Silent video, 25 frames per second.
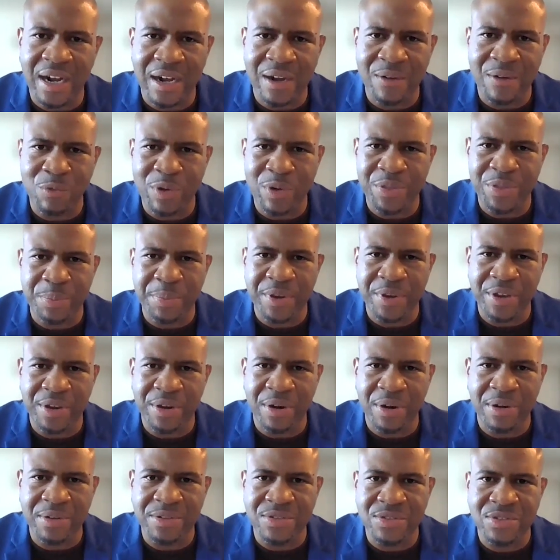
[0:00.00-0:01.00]
with
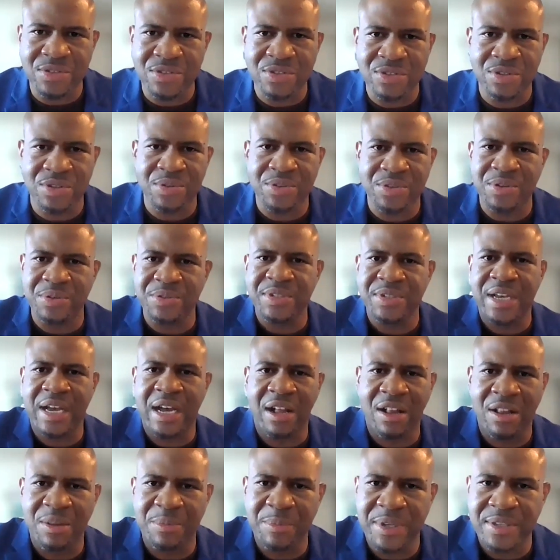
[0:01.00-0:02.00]
regards to those
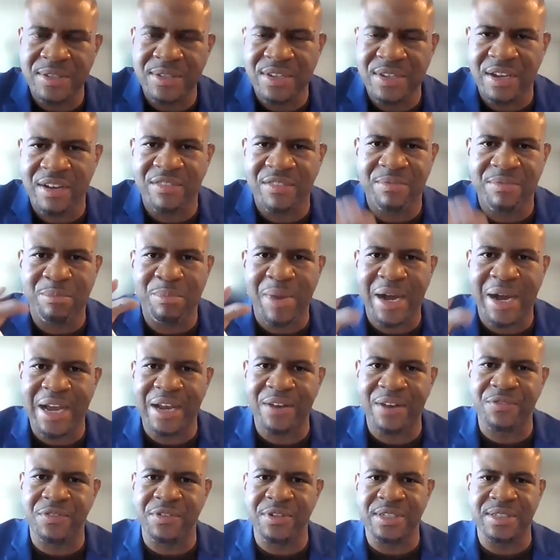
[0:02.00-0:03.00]
elements of
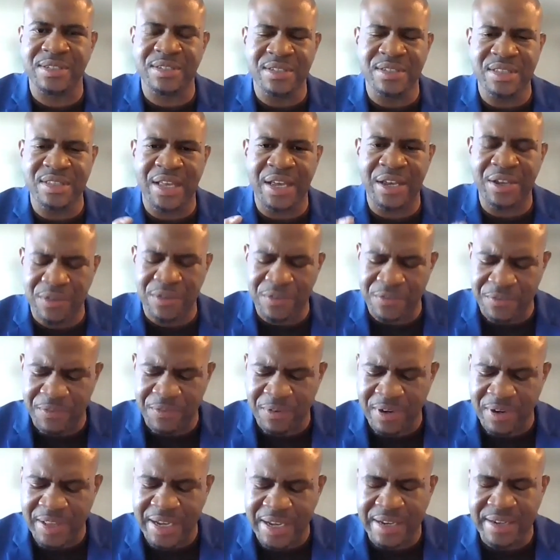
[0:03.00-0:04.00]
mindfulness. Thank you
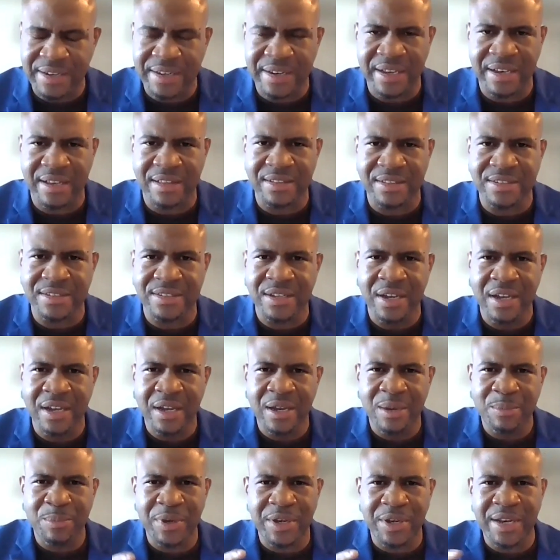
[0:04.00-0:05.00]
for that, Nicholas.
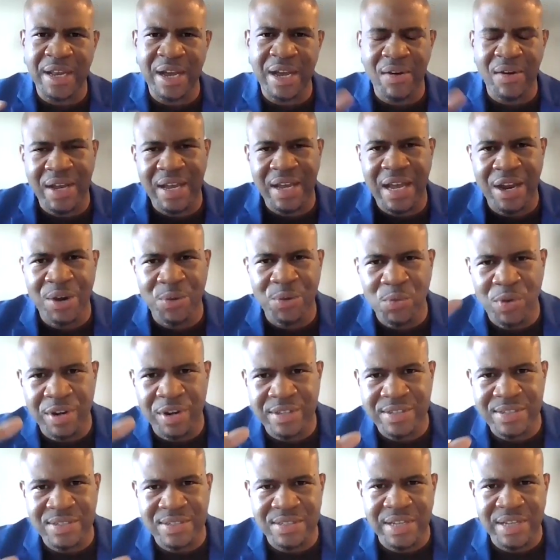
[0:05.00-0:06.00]
But now I kind of want
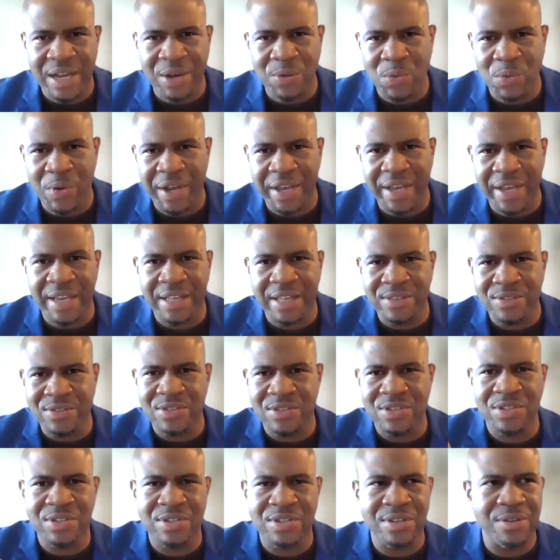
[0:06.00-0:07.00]
to segue
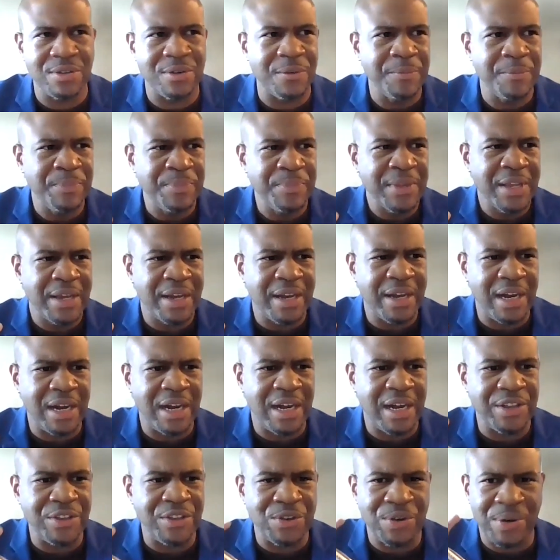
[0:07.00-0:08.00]
into
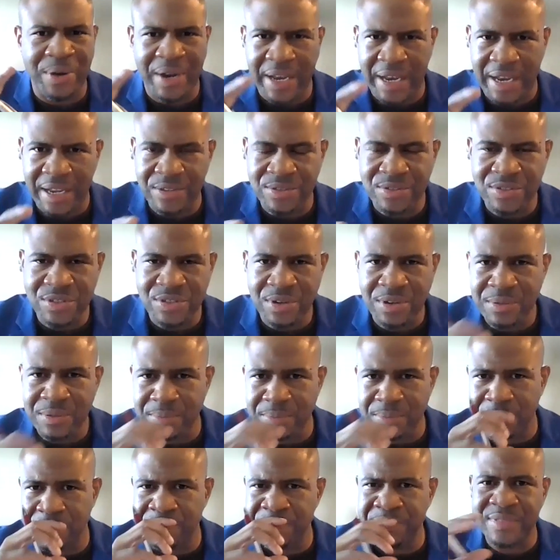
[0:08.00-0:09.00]
your answer
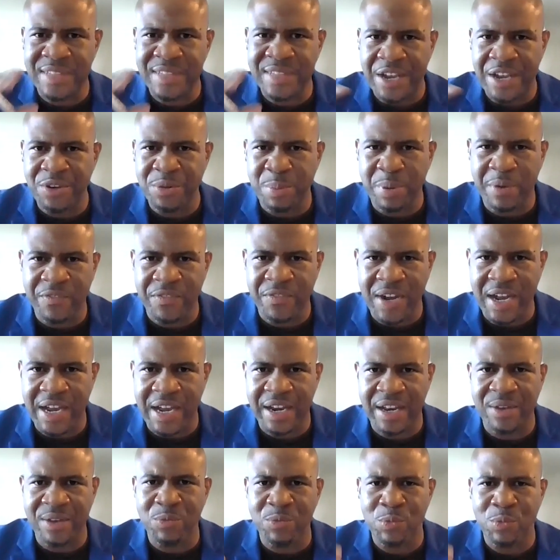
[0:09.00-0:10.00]
that you
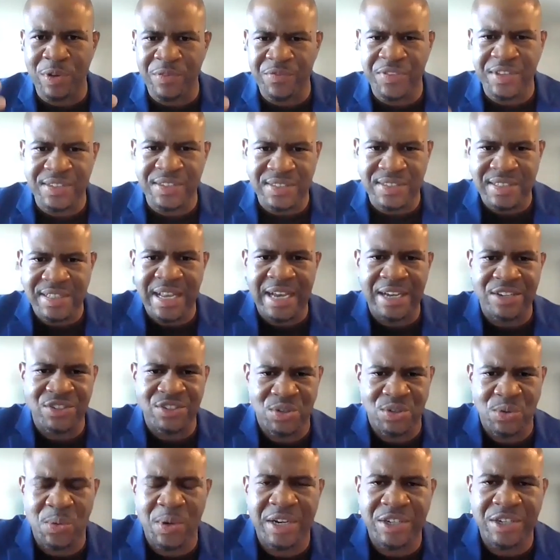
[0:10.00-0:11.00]
provided with this next
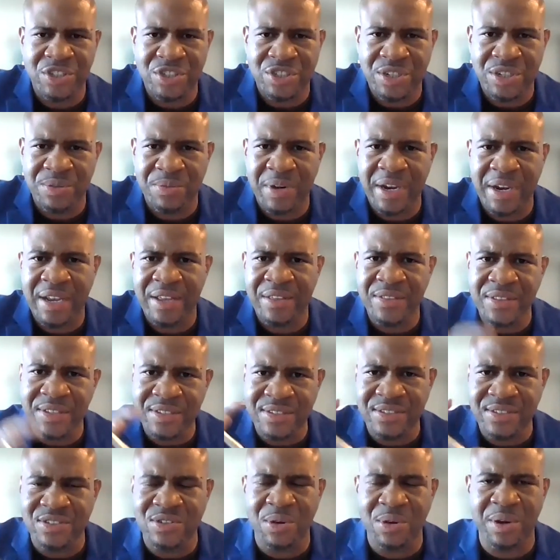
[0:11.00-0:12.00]
question, right? And this
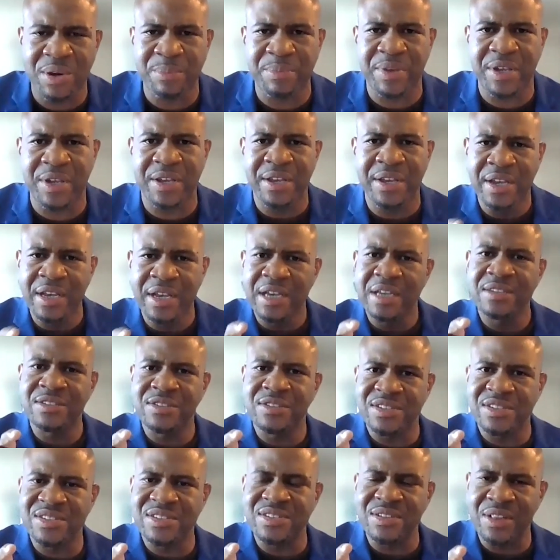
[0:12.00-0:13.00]
is going to be
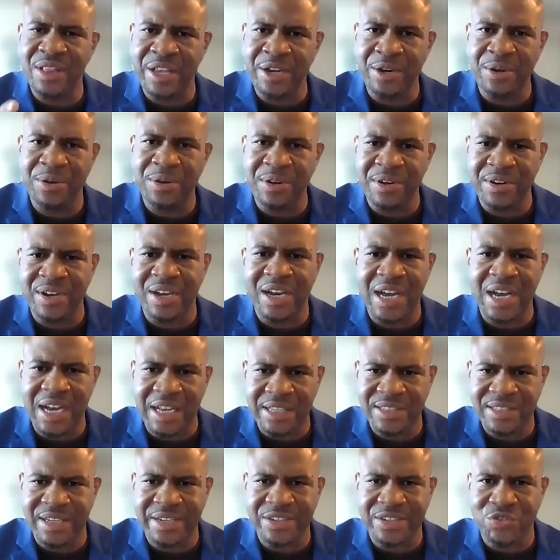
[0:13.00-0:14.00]
just linear in the
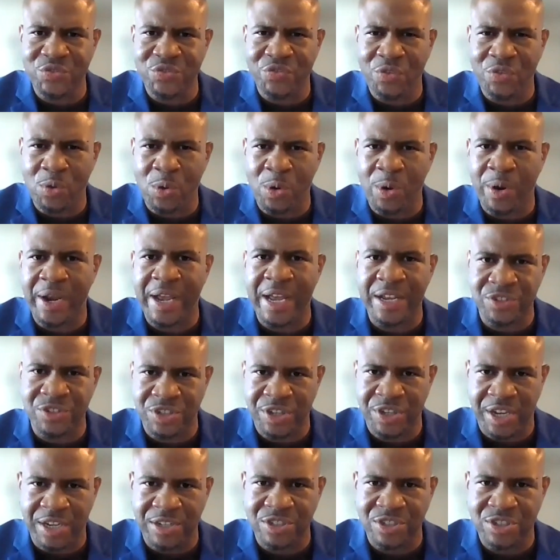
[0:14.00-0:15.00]
context for
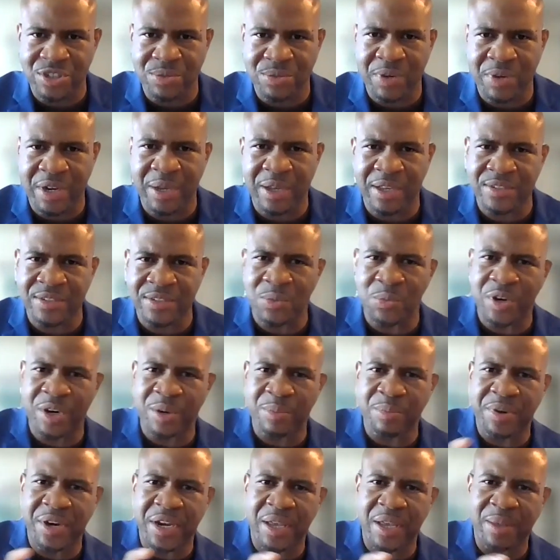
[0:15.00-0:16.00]
education, right? Because I want to
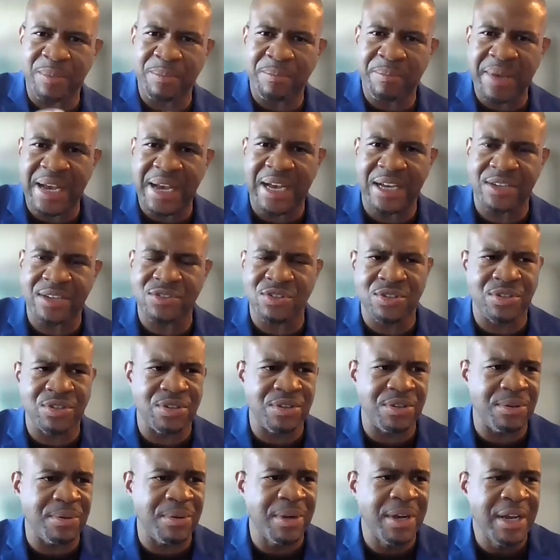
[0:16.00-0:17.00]
bring it back
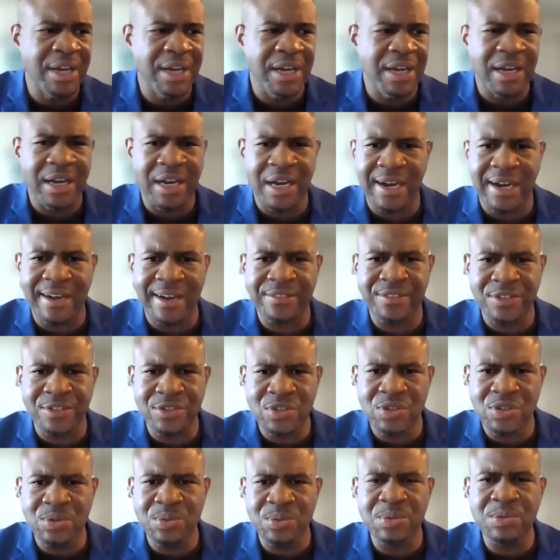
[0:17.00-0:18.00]
to the
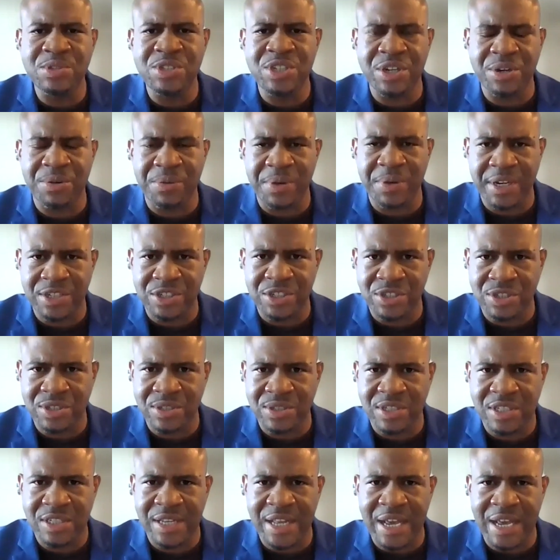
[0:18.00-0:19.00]
2 new
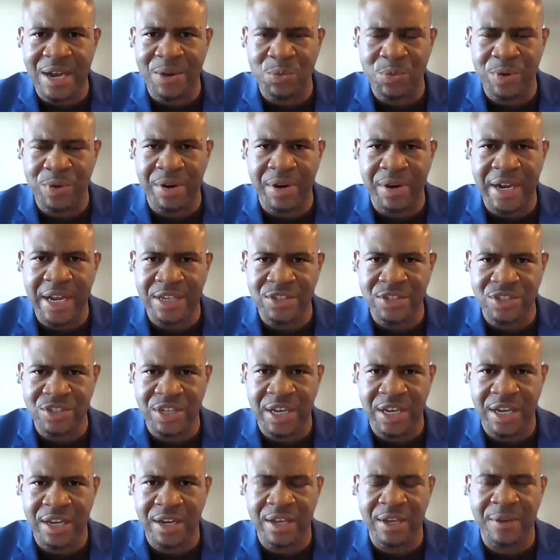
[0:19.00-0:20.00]
generations that we are
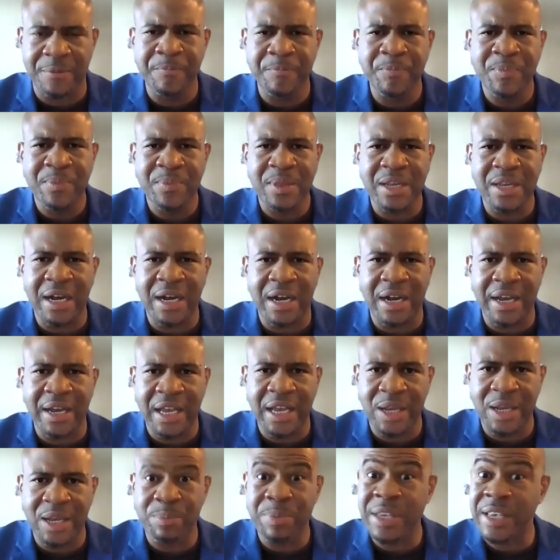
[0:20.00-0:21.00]
educating
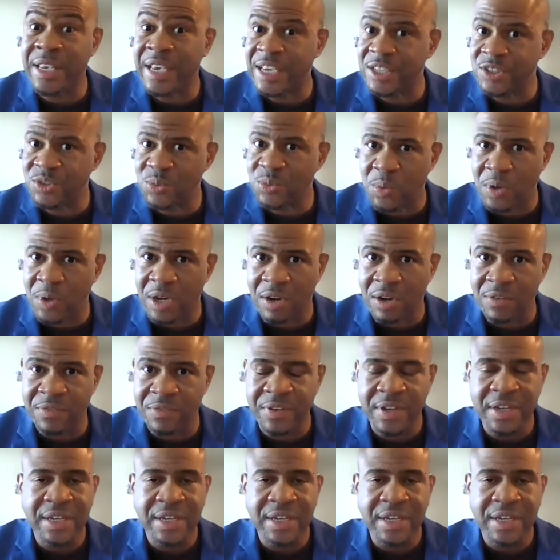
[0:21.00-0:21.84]
in PK-12